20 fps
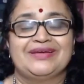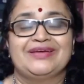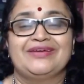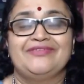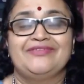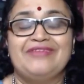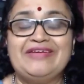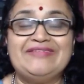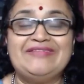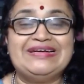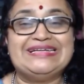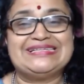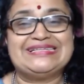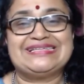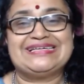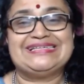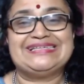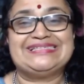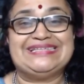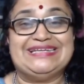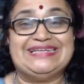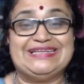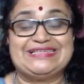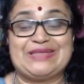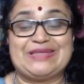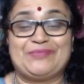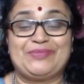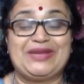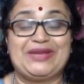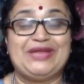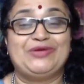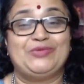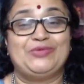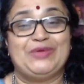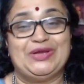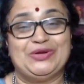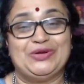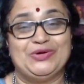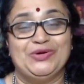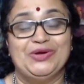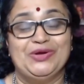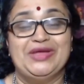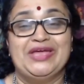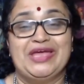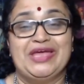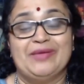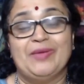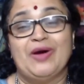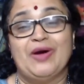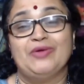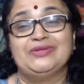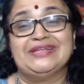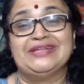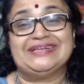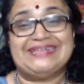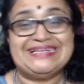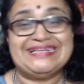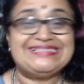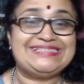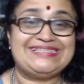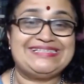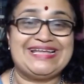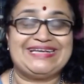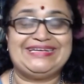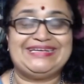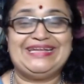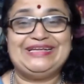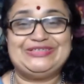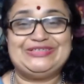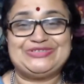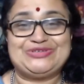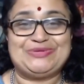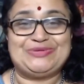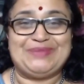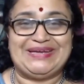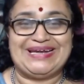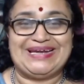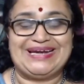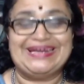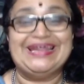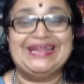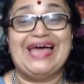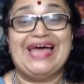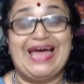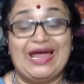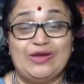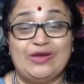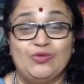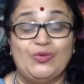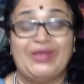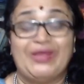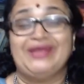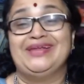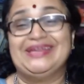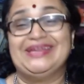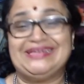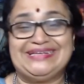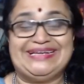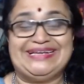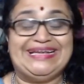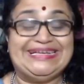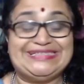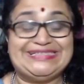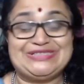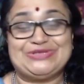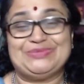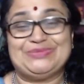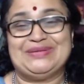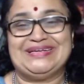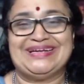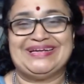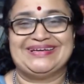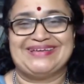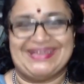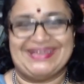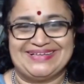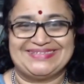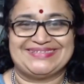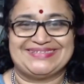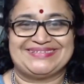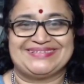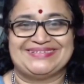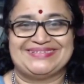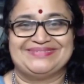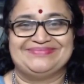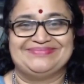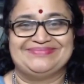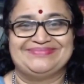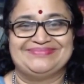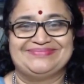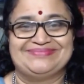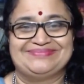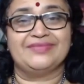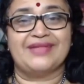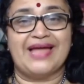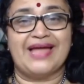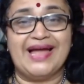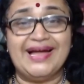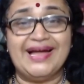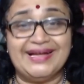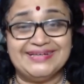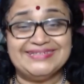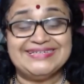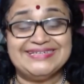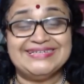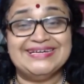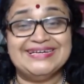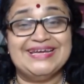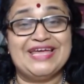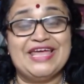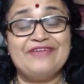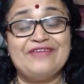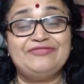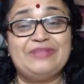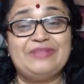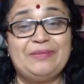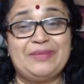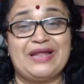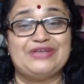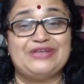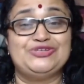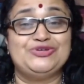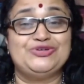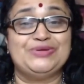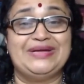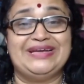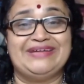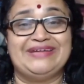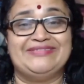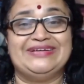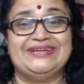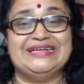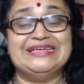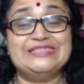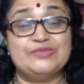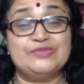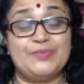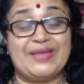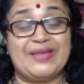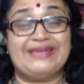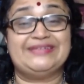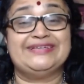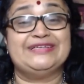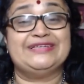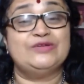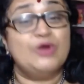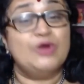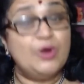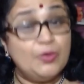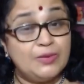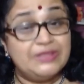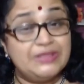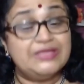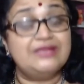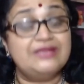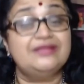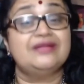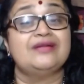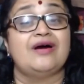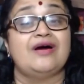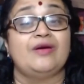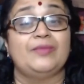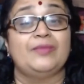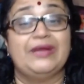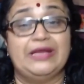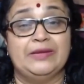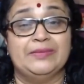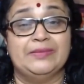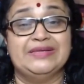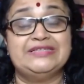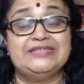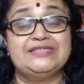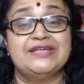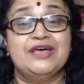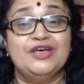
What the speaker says: We will discuss in a separate video about the test that needs to be done and when it needs to be done, etc. And if the blood sugar level is maintained within the normal limits